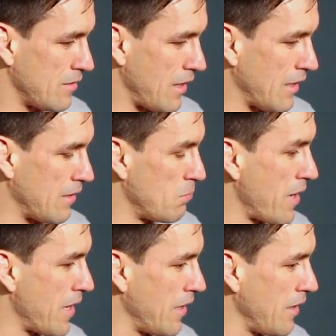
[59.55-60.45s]
take
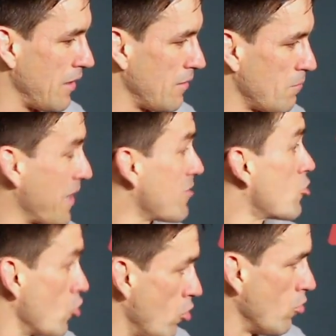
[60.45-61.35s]
my my
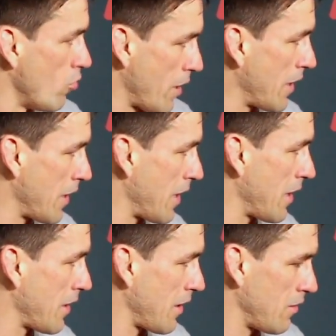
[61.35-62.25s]
soul and, uh,
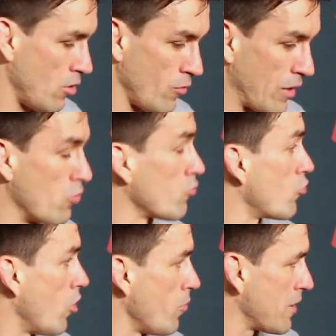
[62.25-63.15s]
and you know and
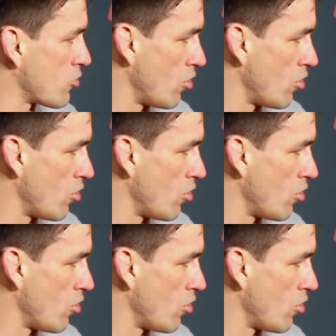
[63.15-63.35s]
control me.